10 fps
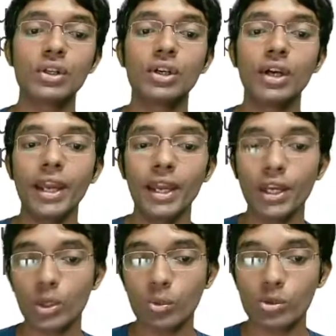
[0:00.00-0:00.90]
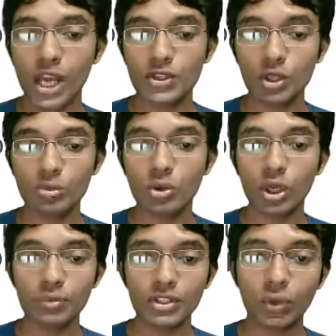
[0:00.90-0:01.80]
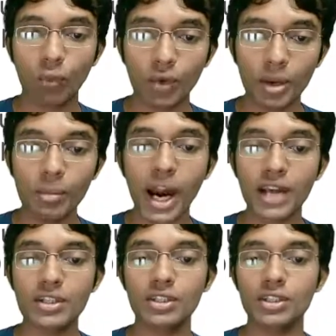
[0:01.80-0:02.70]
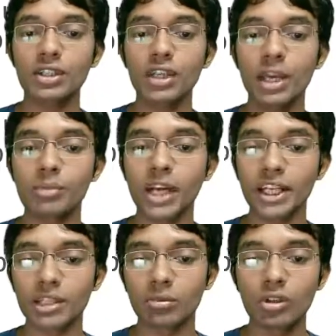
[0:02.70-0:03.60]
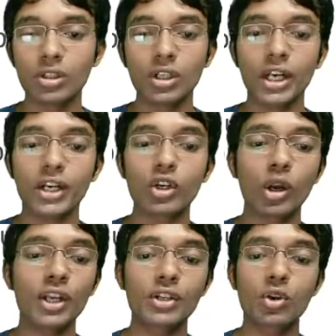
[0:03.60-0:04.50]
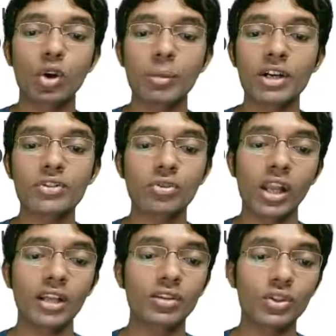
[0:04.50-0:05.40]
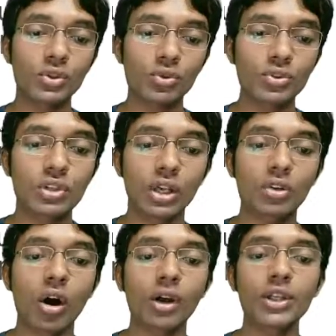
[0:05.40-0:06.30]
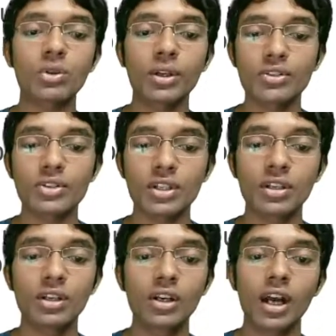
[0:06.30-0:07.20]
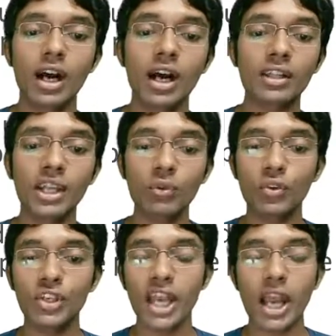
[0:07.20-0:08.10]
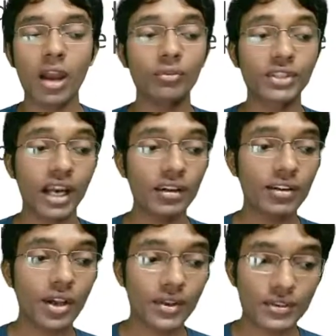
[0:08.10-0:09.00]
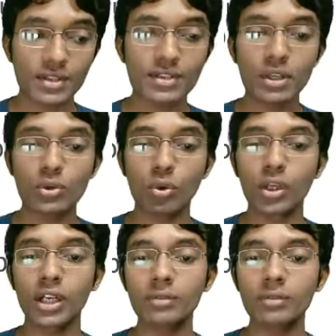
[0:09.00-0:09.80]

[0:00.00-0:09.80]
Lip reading: AWS Assume role with web identity API anymore. It recommends to like they use the Cognito instead. Then we have get session token,